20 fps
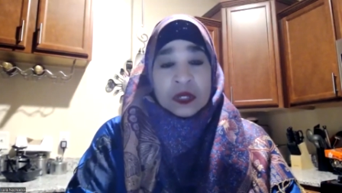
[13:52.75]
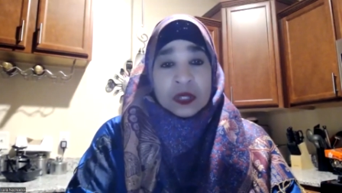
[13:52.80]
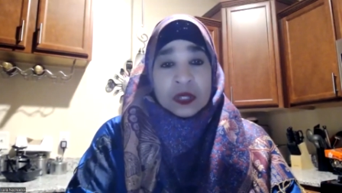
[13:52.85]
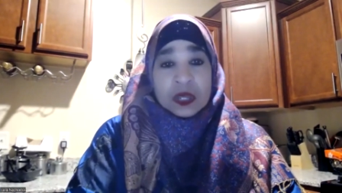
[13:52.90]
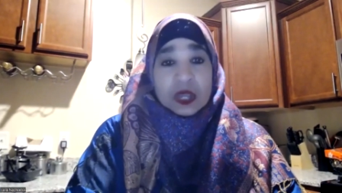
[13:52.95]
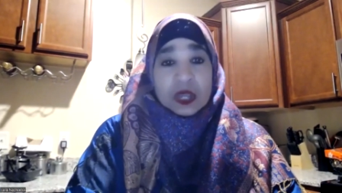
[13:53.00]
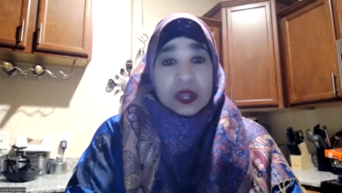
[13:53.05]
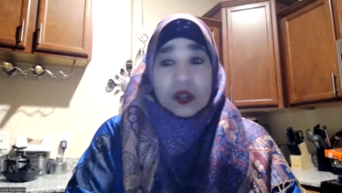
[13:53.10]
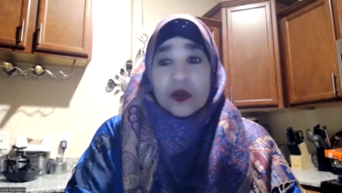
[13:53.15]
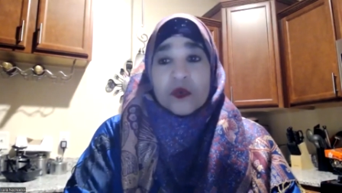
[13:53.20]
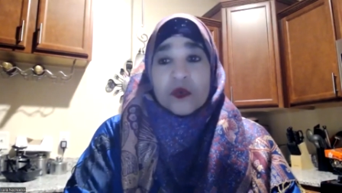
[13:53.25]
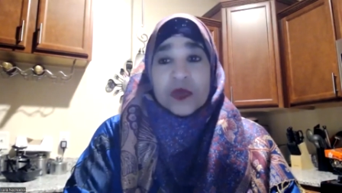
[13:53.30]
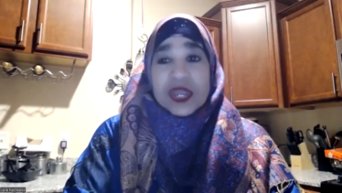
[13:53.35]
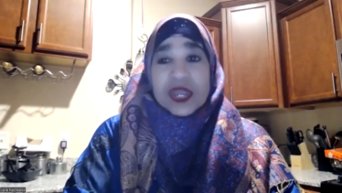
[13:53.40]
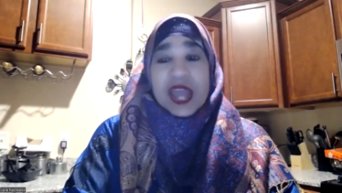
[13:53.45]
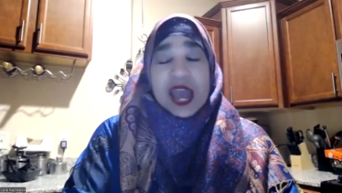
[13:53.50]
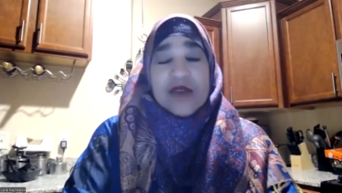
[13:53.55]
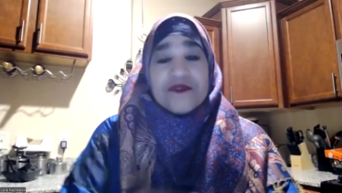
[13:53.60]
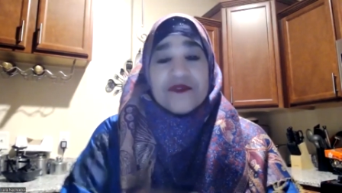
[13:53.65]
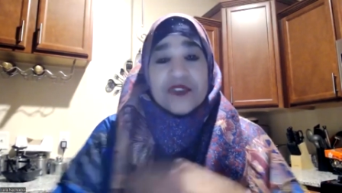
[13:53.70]
You know,
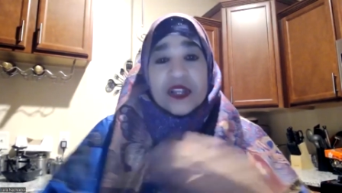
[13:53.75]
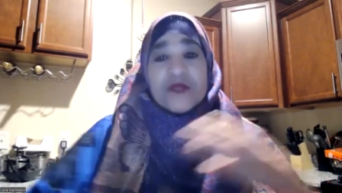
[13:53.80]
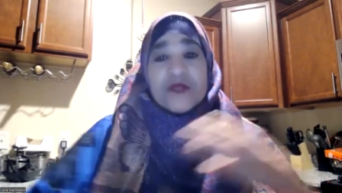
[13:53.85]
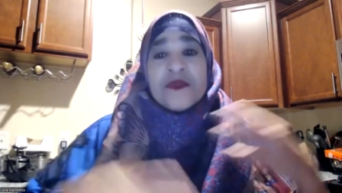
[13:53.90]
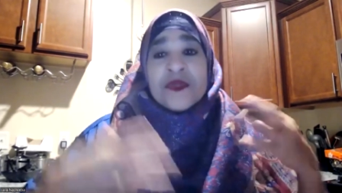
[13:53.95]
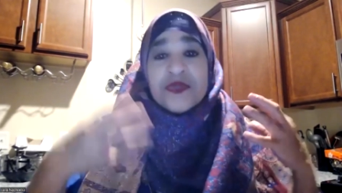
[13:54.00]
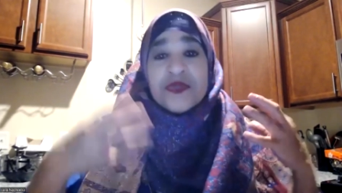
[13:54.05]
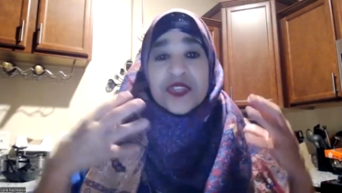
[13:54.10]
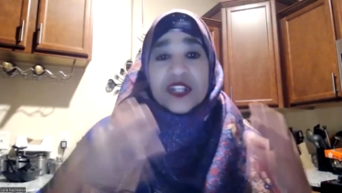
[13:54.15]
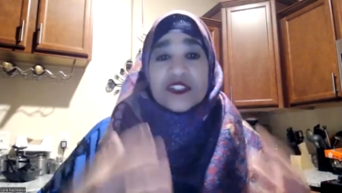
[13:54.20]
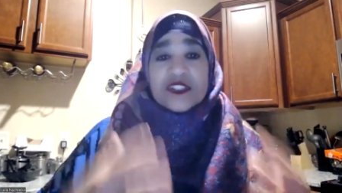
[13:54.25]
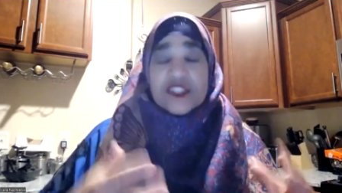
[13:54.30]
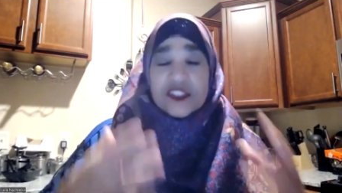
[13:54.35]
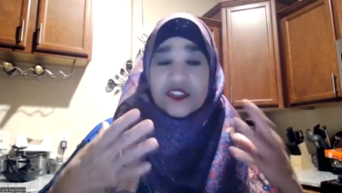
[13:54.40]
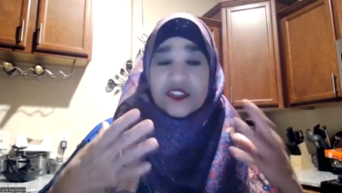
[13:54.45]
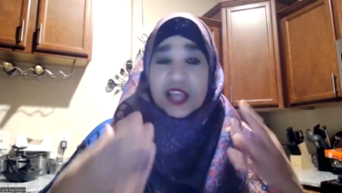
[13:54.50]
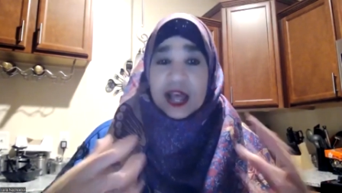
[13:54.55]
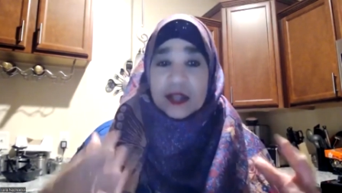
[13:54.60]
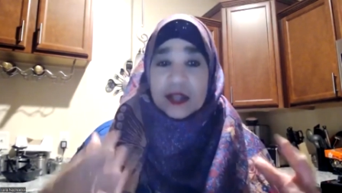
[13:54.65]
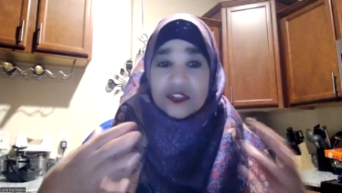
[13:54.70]
we have to, this
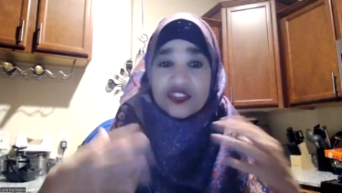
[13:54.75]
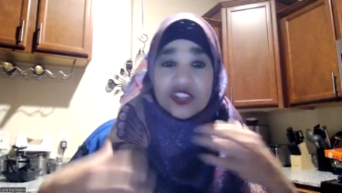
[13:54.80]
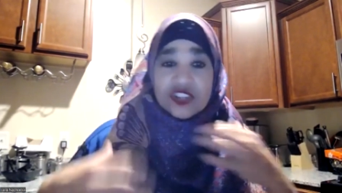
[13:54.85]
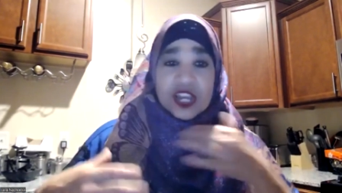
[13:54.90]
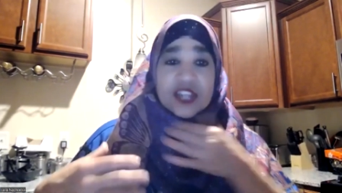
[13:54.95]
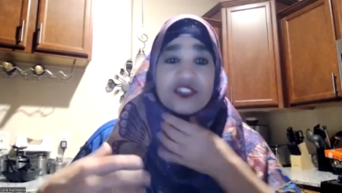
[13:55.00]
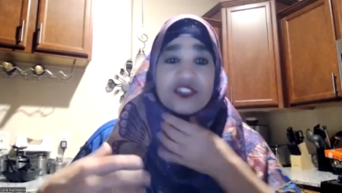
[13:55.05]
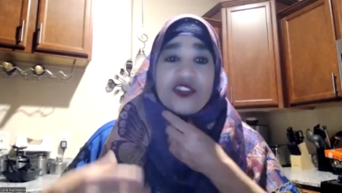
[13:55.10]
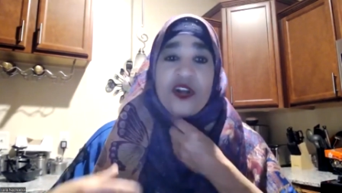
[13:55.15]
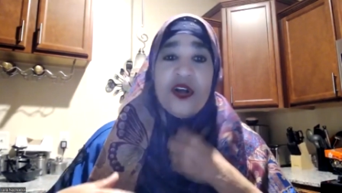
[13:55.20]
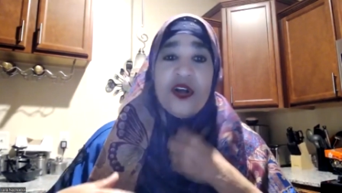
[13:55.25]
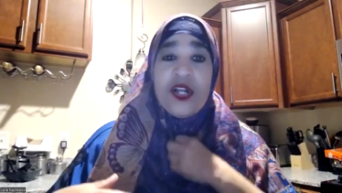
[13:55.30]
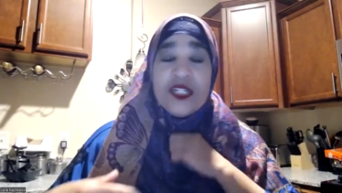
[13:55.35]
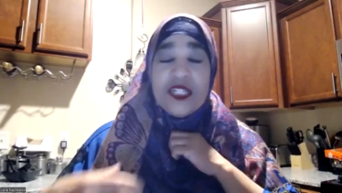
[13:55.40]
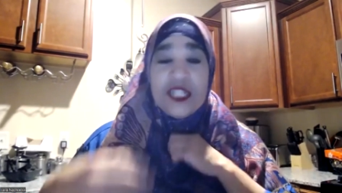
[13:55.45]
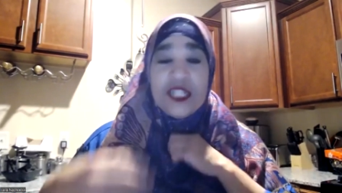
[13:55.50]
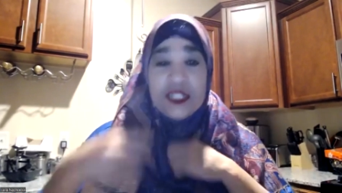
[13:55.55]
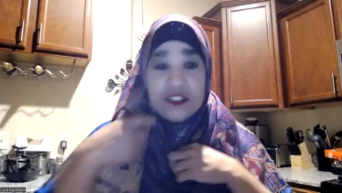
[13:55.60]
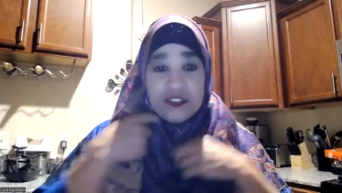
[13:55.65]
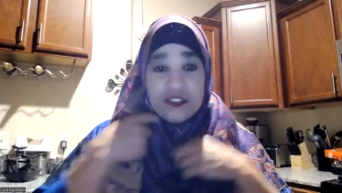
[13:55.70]
is how
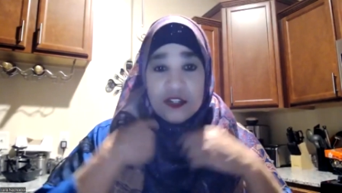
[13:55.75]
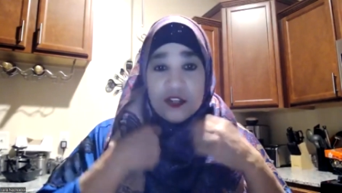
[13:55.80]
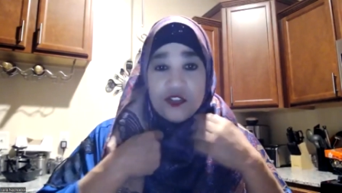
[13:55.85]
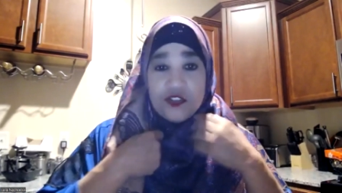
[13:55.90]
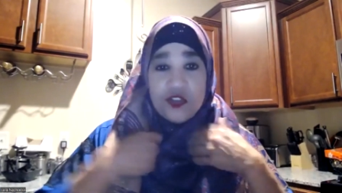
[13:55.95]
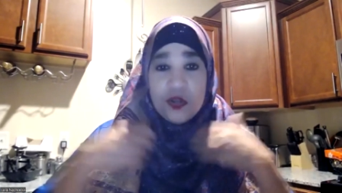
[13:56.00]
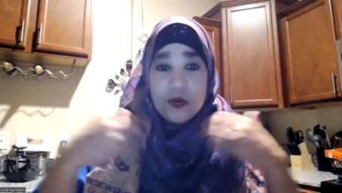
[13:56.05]
Shaitan gets us.